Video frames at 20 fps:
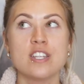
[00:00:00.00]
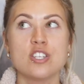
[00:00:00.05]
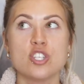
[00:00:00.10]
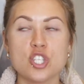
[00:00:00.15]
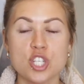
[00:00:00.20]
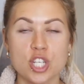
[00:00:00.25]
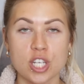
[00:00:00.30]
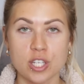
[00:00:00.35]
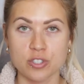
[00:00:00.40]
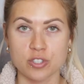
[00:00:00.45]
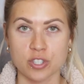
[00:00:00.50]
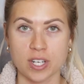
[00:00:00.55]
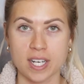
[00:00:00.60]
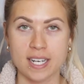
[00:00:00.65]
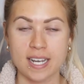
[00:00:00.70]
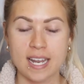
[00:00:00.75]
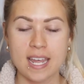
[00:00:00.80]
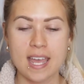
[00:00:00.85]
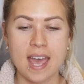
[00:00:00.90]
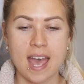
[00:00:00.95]
children
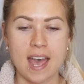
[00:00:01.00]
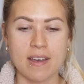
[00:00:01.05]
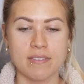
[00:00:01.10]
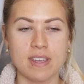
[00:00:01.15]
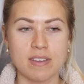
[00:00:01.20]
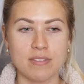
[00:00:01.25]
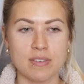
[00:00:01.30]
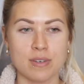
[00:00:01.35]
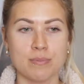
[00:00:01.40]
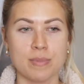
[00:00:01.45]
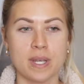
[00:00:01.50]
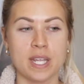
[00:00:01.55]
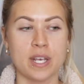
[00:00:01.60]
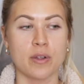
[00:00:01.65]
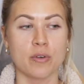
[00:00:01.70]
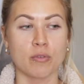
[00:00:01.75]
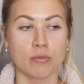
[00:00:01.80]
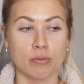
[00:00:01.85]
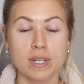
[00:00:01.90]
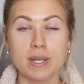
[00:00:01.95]
have even been
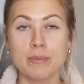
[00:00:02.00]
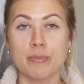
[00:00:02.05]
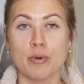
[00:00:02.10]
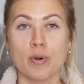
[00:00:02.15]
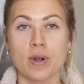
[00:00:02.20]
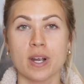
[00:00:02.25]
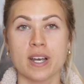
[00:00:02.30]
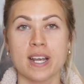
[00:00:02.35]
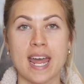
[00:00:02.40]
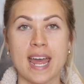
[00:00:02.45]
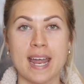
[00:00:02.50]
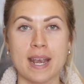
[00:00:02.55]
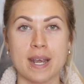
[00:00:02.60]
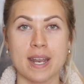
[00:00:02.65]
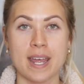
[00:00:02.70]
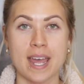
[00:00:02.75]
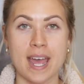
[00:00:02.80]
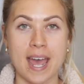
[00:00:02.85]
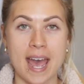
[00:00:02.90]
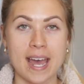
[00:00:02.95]
reborn, and
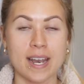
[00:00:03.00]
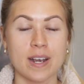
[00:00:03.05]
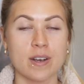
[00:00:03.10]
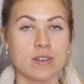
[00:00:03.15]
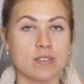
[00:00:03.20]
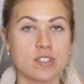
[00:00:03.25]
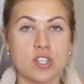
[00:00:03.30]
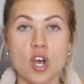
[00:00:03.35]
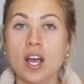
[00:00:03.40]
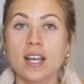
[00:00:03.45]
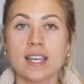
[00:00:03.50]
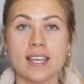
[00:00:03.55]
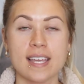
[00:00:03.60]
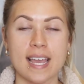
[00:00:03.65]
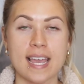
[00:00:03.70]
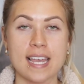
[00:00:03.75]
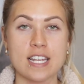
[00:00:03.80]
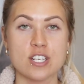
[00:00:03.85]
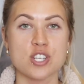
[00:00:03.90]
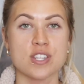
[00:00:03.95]
at talking
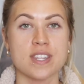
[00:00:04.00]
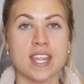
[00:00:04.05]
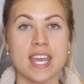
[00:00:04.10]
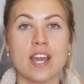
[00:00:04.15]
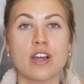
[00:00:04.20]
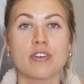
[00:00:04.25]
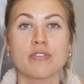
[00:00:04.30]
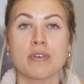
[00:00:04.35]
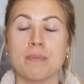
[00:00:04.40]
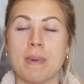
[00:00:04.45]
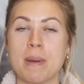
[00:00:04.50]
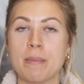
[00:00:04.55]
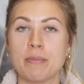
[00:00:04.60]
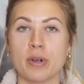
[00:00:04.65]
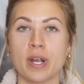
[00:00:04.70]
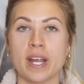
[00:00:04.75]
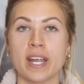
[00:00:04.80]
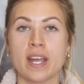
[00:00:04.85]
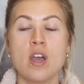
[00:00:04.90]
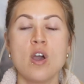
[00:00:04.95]
age, they are
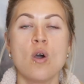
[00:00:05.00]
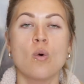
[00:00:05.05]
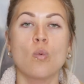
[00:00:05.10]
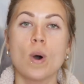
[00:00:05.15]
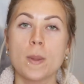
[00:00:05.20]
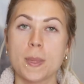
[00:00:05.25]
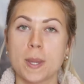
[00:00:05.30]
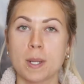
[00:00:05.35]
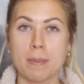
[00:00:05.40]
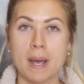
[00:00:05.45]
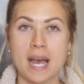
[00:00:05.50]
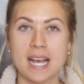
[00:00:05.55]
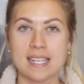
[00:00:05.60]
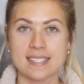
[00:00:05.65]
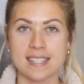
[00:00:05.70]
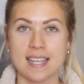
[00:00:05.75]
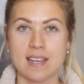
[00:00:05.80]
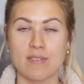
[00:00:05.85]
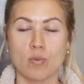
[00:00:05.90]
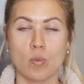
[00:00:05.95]
remembering what their
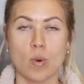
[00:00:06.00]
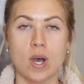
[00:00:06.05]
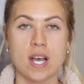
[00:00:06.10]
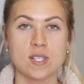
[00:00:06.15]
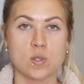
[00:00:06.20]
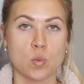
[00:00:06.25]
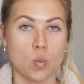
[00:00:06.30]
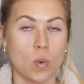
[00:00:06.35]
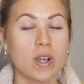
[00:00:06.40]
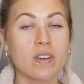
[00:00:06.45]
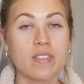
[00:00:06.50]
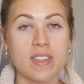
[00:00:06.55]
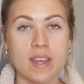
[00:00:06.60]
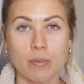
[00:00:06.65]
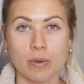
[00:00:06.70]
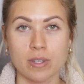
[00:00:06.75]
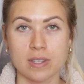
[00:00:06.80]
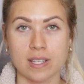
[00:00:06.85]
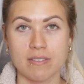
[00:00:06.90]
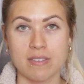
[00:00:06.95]
past life was, where they
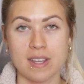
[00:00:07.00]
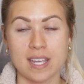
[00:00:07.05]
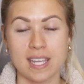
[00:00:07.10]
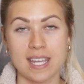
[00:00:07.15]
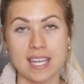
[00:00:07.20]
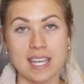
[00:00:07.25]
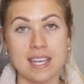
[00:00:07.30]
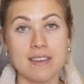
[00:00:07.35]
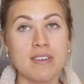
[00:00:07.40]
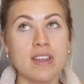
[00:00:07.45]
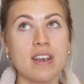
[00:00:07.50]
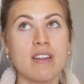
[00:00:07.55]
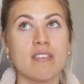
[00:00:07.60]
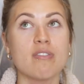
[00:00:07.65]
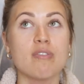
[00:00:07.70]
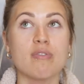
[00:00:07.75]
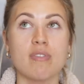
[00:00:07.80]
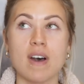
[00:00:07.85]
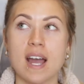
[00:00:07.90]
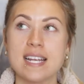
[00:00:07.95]
were living, even
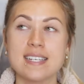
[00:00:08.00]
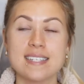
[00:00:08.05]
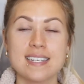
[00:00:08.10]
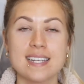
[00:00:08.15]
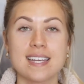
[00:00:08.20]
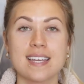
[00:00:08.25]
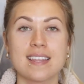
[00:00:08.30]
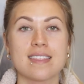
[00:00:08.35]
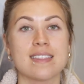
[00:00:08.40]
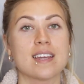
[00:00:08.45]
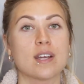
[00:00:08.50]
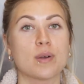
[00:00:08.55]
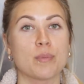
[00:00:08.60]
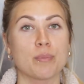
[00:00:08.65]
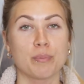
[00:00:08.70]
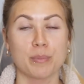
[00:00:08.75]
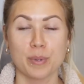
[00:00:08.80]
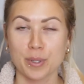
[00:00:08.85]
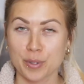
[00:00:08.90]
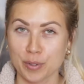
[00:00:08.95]
finding their
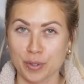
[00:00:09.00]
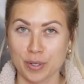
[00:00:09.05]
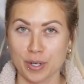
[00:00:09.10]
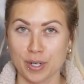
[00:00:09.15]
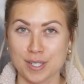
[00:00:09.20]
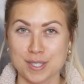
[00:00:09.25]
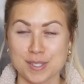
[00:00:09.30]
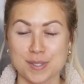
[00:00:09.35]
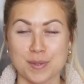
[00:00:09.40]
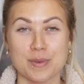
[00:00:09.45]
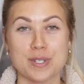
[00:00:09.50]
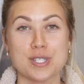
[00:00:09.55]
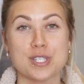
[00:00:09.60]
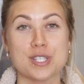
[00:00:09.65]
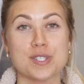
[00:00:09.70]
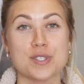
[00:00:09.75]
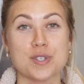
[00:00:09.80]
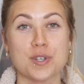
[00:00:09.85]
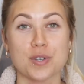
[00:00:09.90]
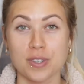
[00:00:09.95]
murderers, which
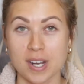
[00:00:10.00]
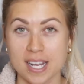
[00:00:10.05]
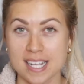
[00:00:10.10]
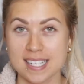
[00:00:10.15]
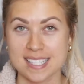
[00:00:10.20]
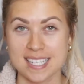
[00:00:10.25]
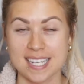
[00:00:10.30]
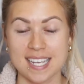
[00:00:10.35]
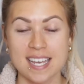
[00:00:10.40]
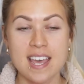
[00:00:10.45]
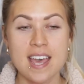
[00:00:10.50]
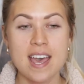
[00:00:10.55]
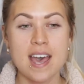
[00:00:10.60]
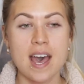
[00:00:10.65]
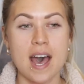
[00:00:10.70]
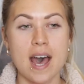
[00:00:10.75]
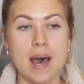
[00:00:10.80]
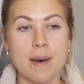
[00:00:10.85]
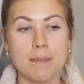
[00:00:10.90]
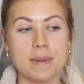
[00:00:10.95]
is crazy.
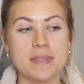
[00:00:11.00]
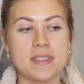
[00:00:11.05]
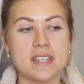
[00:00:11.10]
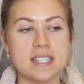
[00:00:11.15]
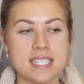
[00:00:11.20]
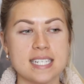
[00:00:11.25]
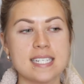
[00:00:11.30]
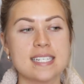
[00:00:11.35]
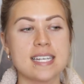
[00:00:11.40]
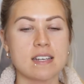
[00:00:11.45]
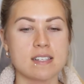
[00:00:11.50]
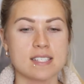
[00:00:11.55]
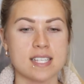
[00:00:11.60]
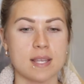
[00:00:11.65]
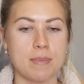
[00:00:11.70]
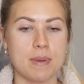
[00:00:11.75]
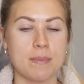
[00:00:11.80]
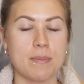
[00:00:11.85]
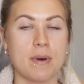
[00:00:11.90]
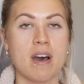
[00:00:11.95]
But the details
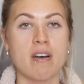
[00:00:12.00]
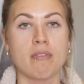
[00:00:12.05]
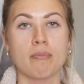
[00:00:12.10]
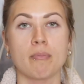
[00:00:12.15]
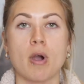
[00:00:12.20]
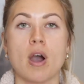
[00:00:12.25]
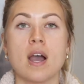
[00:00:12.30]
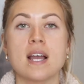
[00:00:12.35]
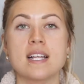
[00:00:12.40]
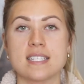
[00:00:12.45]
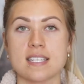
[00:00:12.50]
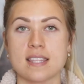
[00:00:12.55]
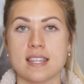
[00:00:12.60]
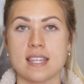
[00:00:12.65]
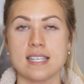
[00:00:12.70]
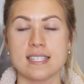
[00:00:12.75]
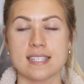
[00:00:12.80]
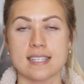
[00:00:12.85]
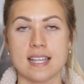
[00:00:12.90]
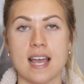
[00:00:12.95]
that people have brought into
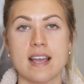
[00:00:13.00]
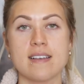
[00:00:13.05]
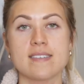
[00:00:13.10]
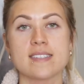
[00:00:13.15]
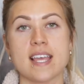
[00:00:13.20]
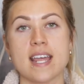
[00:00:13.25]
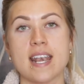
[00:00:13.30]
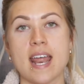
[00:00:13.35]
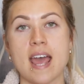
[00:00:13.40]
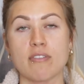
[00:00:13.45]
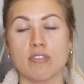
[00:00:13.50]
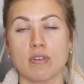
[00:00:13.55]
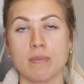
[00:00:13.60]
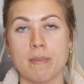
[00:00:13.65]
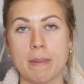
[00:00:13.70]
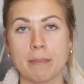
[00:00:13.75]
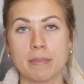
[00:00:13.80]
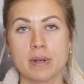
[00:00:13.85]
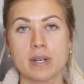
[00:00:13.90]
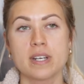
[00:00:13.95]
these lives and have
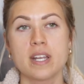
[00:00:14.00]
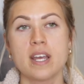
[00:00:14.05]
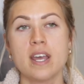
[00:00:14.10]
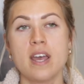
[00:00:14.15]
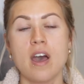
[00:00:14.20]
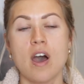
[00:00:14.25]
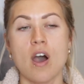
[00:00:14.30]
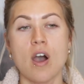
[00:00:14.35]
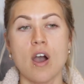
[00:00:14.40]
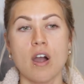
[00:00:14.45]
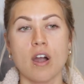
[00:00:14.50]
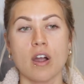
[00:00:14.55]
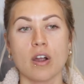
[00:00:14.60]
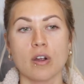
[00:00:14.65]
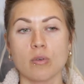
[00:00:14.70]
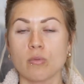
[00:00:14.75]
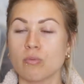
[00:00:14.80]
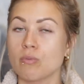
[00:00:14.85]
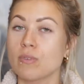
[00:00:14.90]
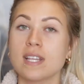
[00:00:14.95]
remembered
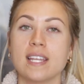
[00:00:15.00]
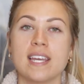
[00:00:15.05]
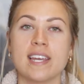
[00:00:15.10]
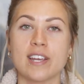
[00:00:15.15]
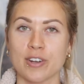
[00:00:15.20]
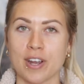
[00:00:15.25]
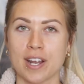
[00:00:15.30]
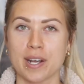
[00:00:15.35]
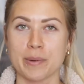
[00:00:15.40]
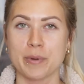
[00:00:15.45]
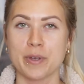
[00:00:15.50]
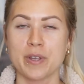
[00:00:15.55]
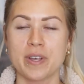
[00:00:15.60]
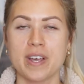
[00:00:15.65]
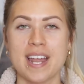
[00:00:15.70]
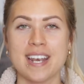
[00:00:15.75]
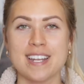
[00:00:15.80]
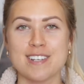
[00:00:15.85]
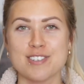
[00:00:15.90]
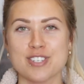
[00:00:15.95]
are really incredible,
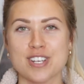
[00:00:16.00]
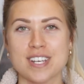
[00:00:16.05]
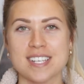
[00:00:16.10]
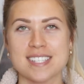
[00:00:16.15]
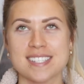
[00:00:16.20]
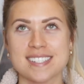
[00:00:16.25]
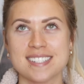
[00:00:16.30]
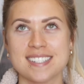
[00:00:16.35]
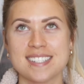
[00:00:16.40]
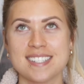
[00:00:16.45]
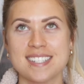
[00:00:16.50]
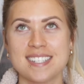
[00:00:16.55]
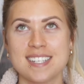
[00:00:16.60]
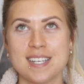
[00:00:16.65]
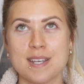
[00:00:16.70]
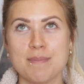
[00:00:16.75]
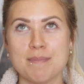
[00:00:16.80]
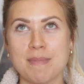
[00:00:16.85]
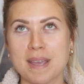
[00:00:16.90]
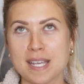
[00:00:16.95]
and it just
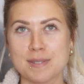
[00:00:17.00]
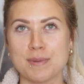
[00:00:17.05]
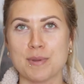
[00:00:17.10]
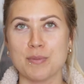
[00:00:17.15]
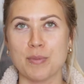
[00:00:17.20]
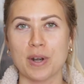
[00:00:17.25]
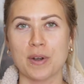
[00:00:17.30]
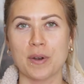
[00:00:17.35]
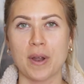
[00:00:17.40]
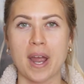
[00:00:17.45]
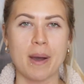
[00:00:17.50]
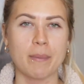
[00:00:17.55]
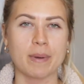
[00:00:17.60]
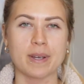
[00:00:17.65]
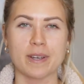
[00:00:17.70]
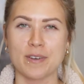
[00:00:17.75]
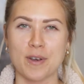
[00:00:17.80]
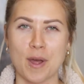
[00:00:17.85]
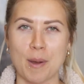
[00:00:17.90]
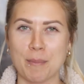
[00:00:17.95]
makes me wonder how it
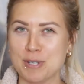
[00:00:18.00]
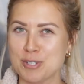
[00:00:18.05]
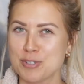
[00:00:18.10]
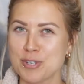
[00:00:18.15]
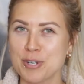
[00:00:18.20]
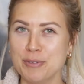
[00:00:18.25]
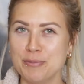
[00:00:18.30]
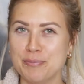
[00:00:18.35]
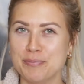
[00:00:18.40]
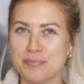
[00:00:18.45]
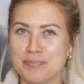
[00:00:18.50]
could not be true.